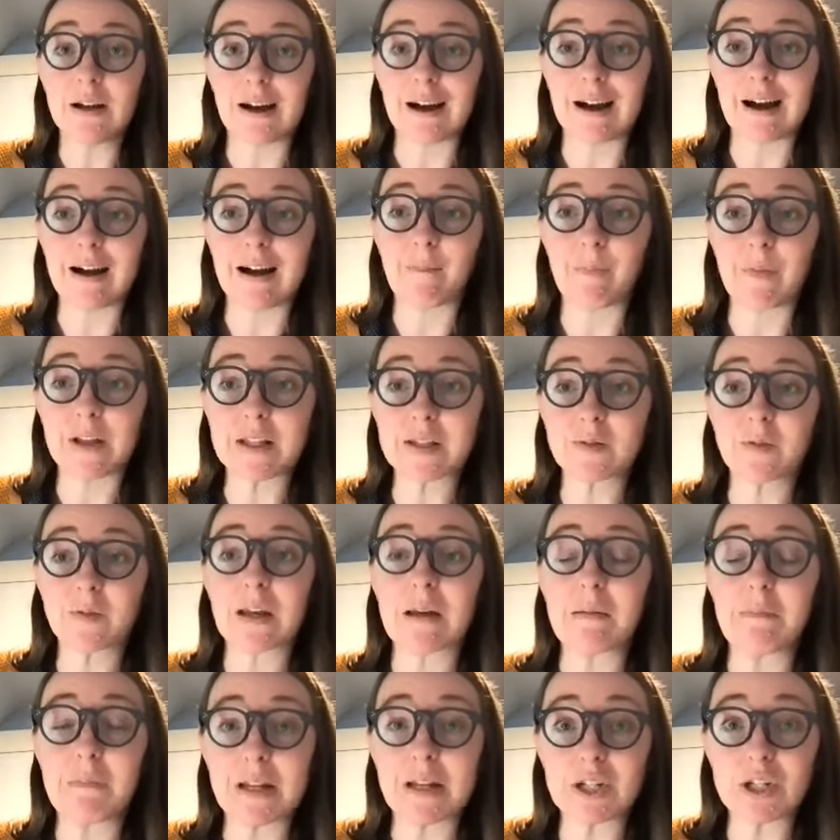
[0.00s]
Um, that's why
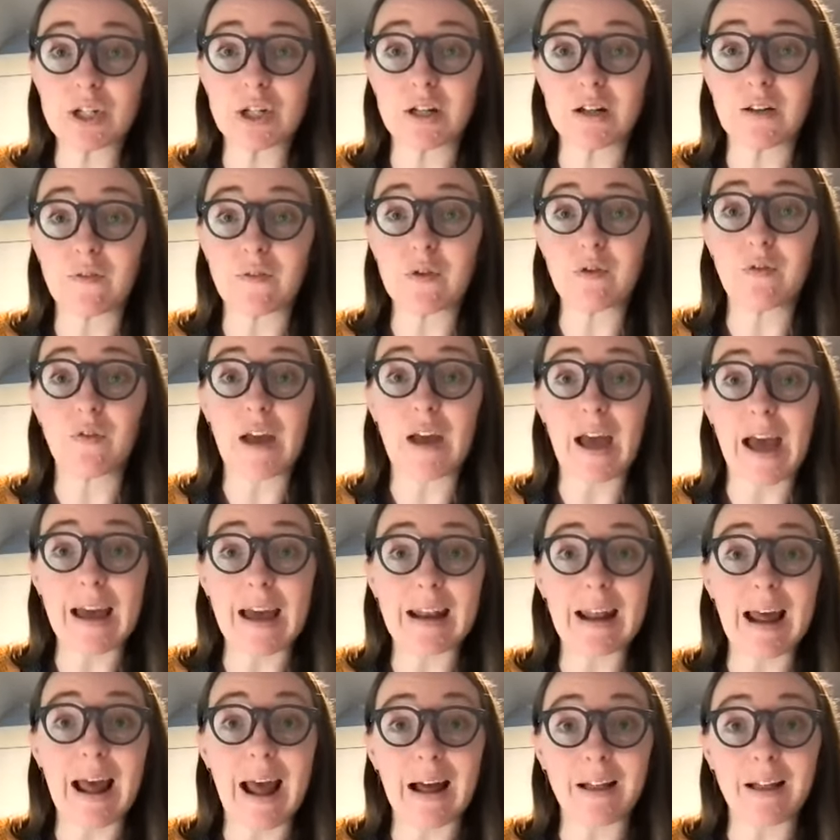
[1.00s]
I mentioned if you've
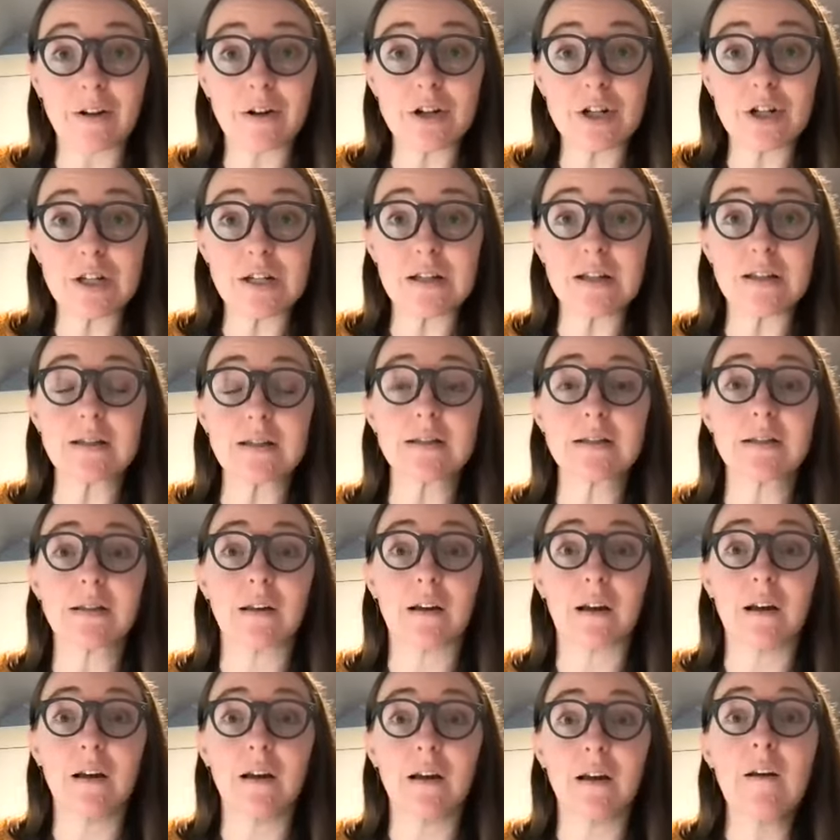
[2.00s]
had allergies
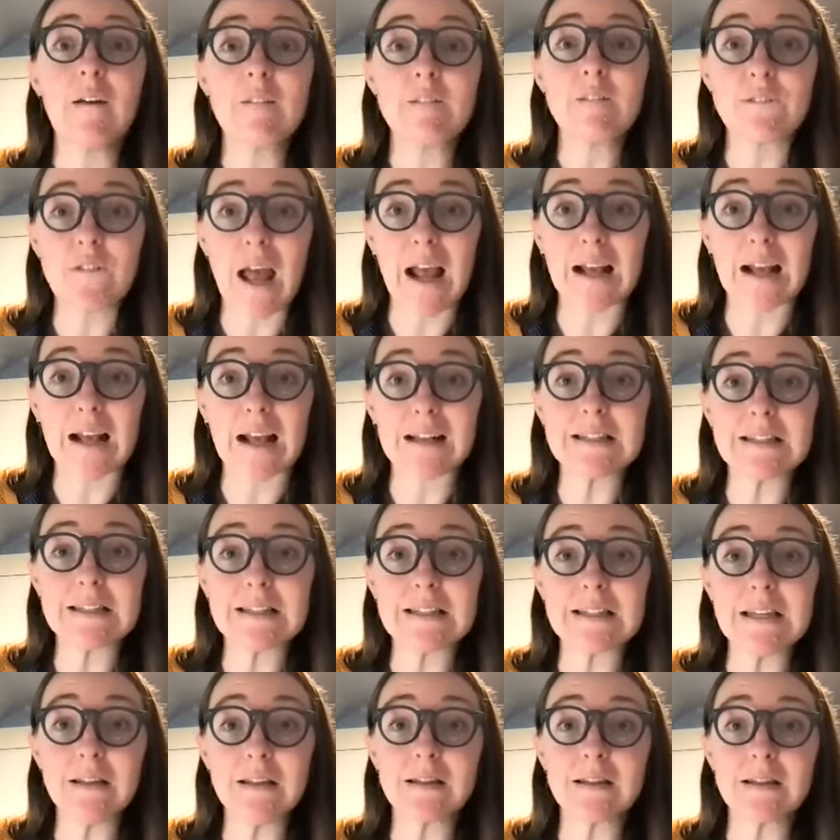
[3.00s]
to
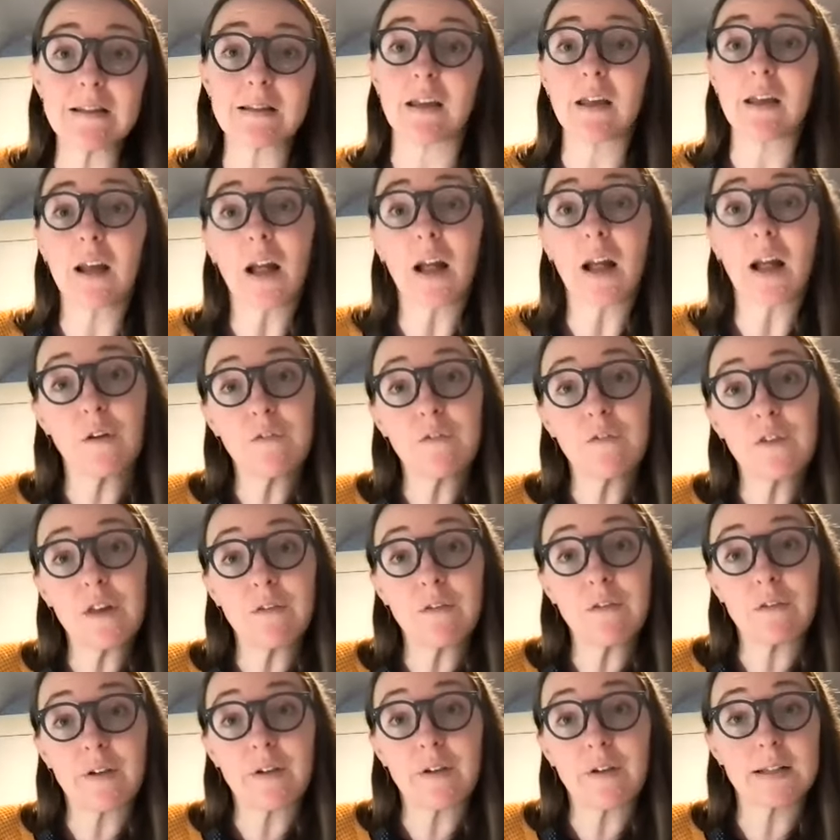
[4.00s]
vaccines like yellow
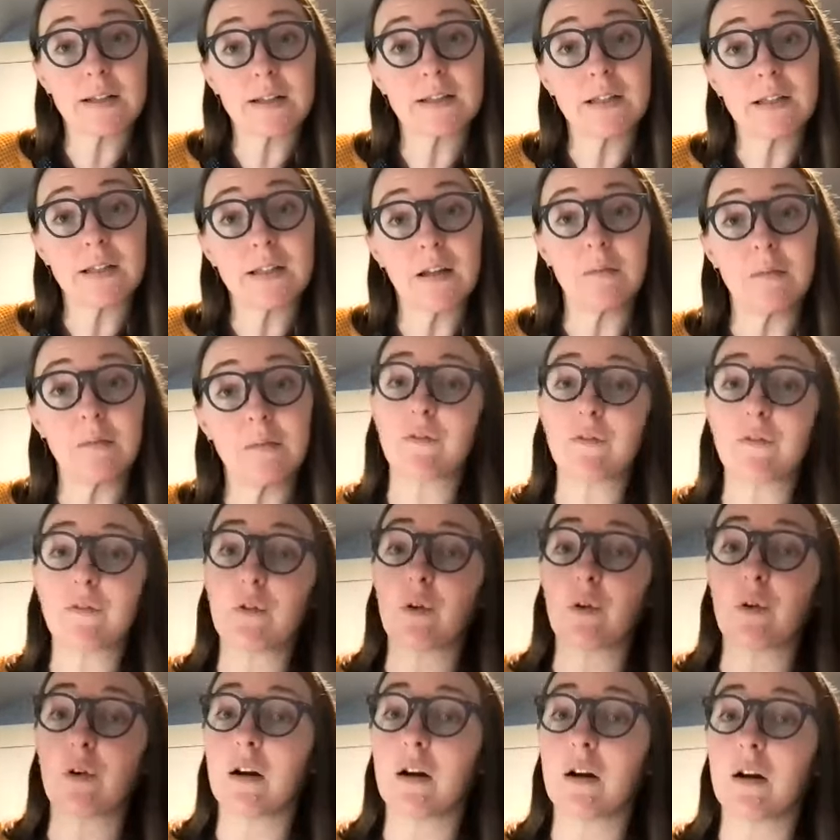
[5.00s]
fever vaccine
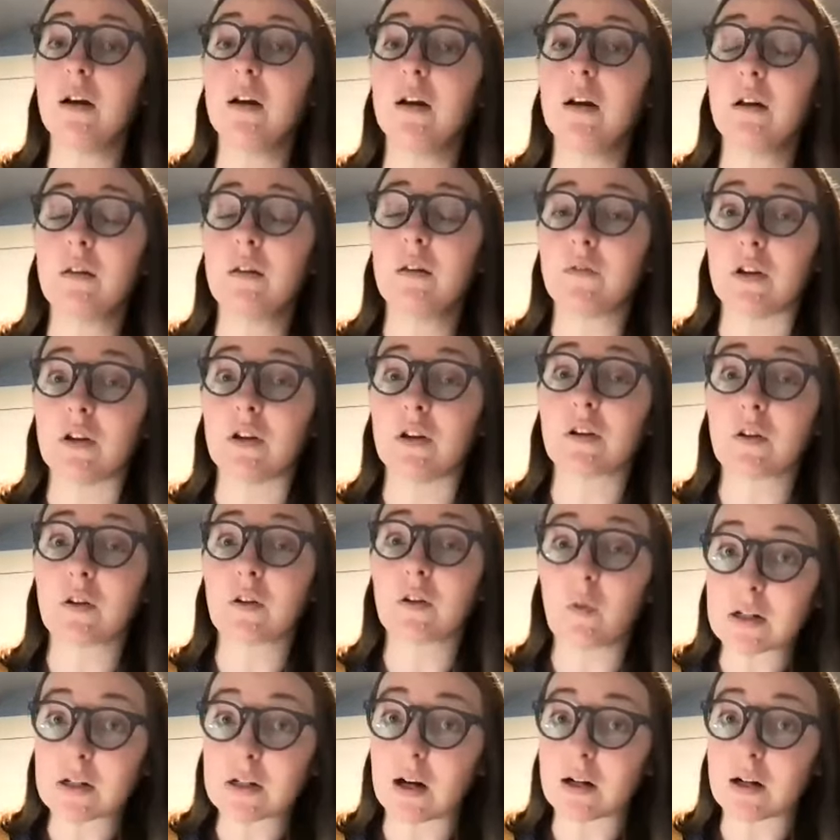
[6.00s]
before, that you're going to
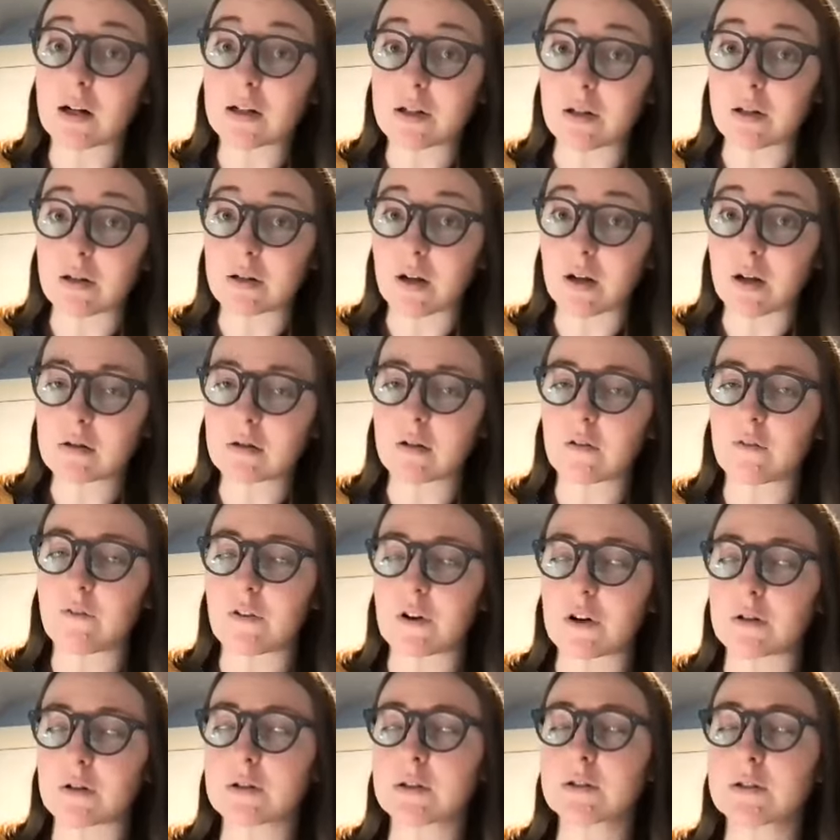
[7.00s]
want to talk to your doctor
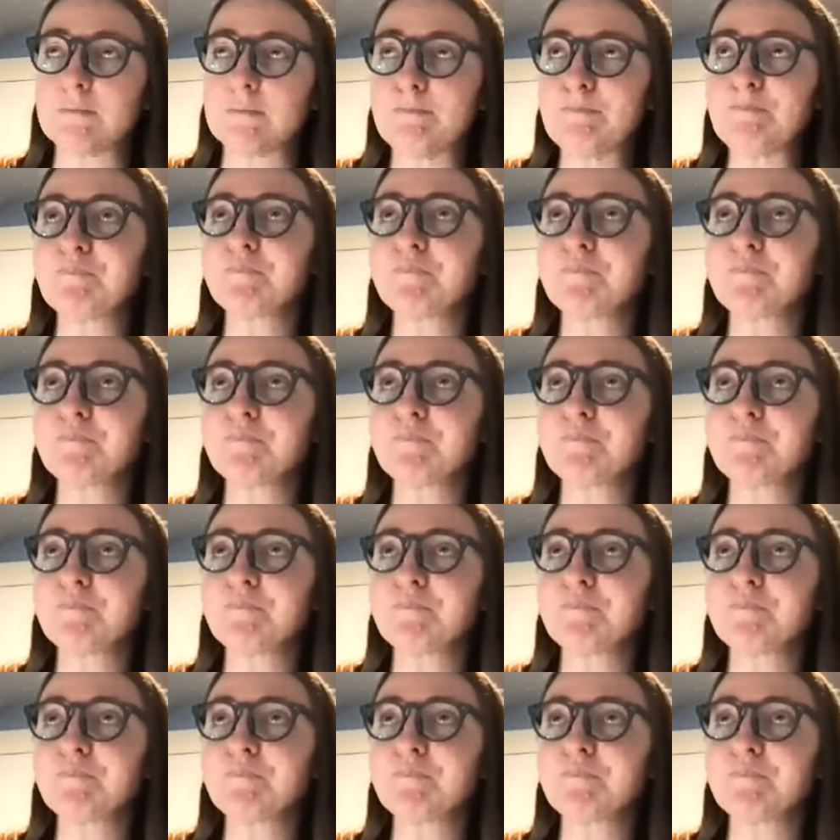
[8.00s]
first.